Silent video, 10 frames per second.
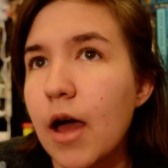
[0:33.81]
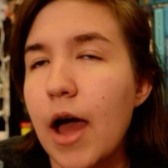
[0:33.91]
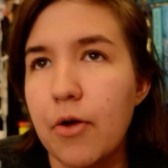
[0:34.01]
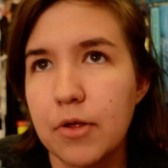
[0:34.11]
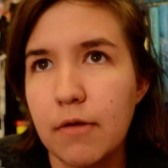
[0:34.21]
I
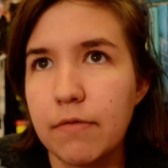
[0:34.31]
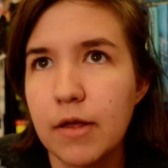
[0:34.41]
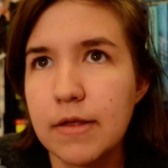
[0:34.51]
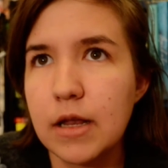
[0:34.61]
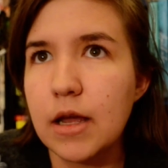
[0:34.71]
also love
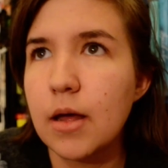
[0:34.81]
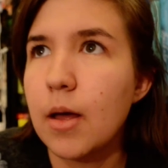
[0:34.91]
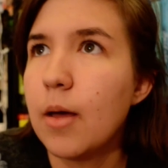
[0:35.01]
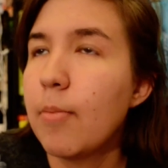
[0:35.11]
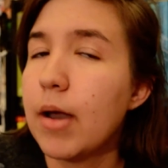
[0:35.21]
Felicity,
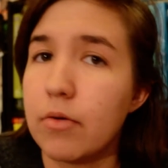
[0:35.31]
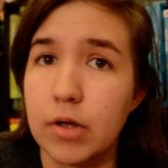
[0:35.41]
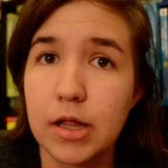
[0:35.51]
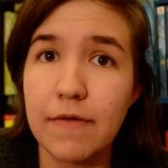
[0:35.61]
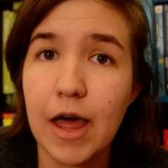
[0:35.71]
but I
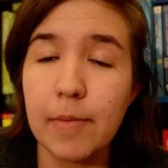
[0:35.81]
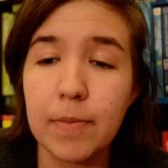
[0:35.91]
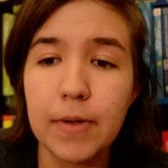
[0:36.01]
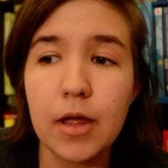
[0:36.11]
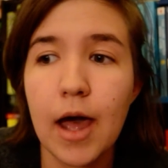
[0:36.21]
really love Ally
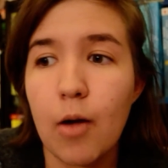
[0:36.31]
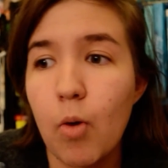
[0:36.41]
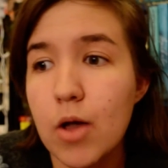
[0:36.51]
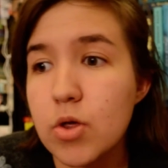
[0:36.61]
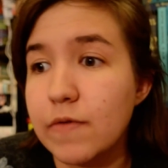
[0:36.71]
McBeal. I
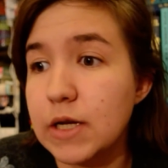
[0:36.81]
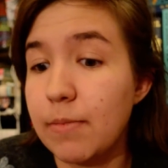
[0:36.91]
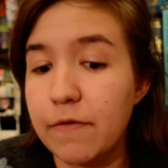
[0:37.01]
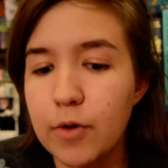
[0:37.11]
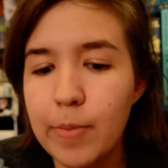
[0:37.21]
watch every time
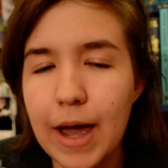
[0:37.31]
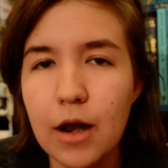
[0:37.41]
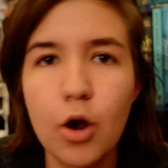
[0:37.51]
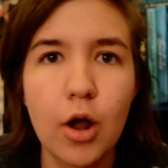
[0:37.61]
I feel bad.